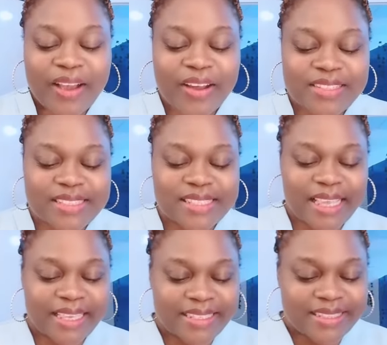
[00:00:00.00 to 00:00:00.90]
God
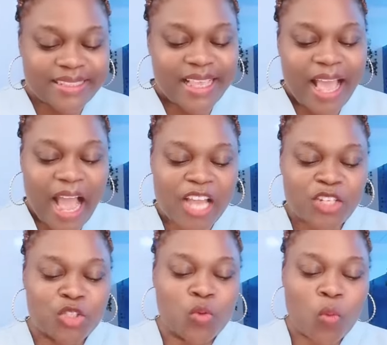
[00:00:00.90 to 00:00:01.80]
says,
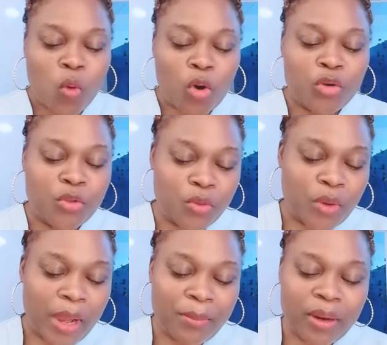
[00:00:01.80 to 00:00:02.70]
I should warn
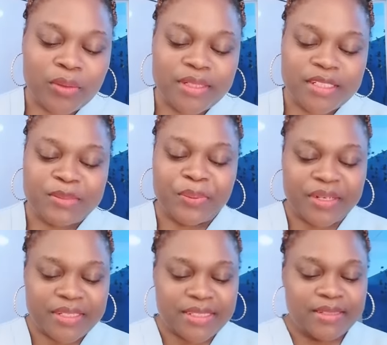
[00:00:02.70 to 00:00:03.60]
you about this
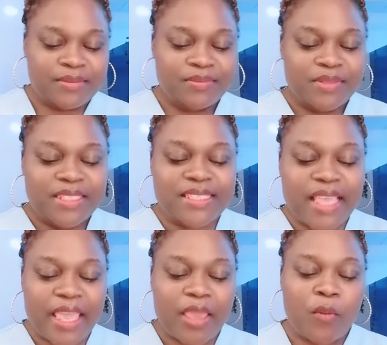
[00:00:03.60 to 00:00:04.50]
person.
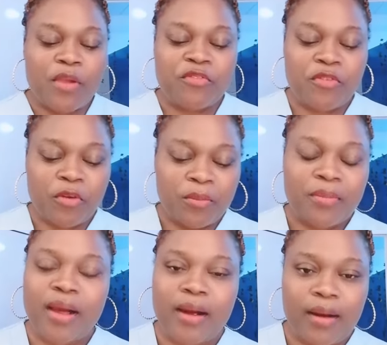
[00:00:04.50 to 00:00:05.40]
Stay away
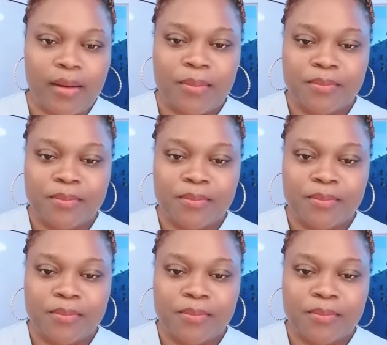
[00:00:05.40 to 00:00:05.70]
from her.